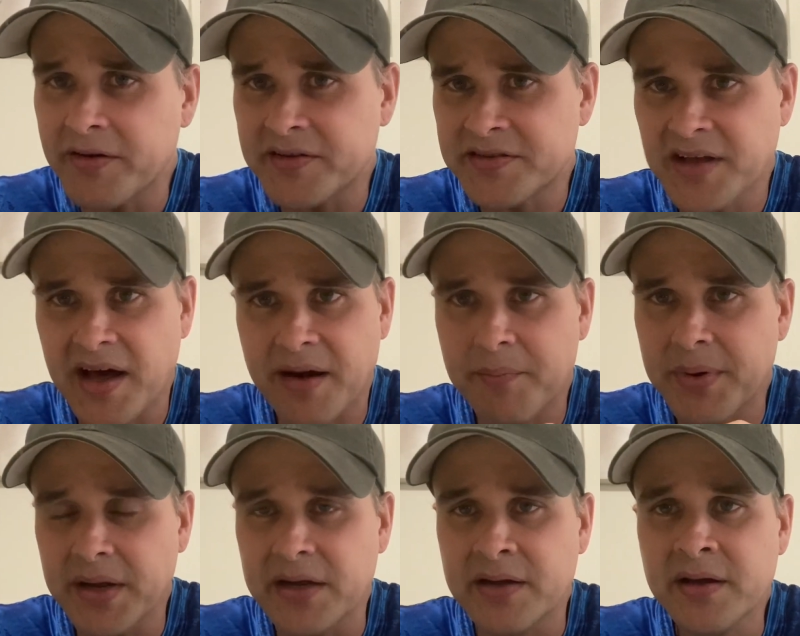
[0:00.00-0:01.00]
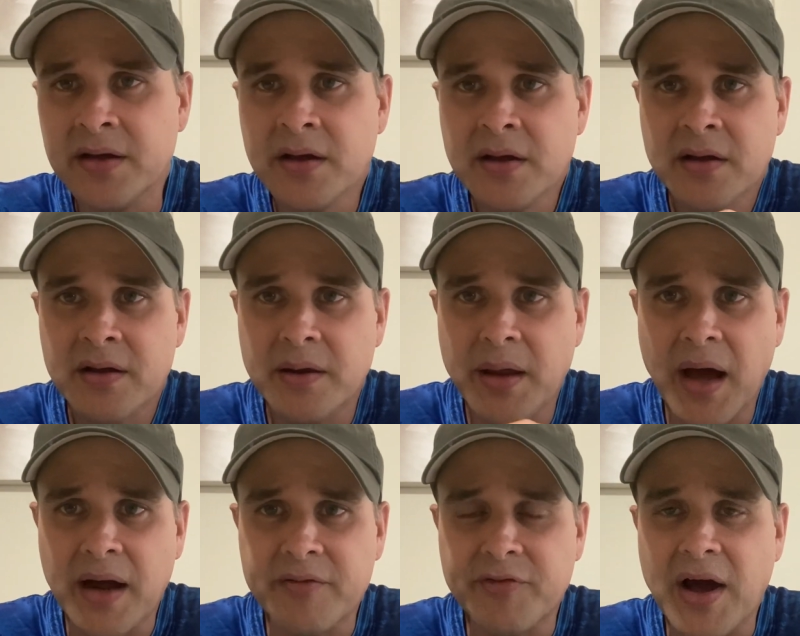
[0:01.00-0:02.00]
That's not a big
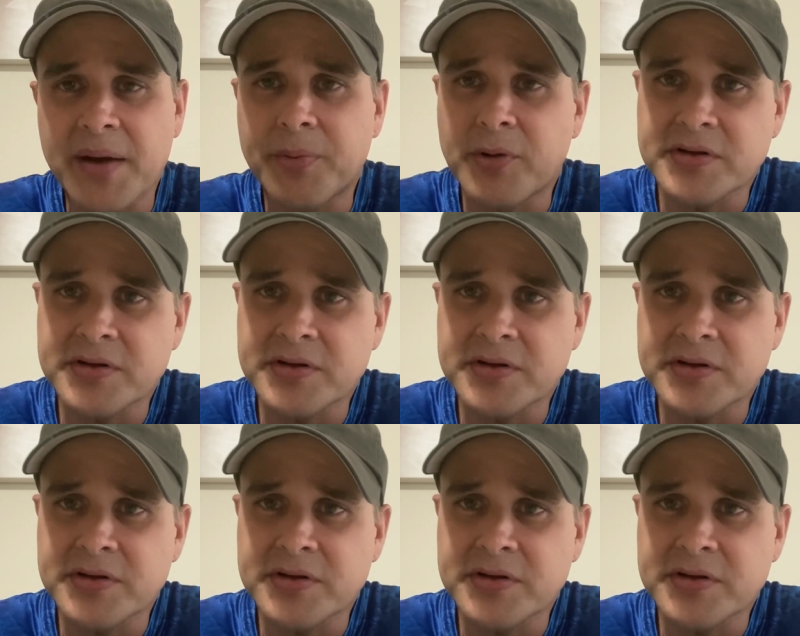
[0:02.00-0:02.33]
Naga Viper.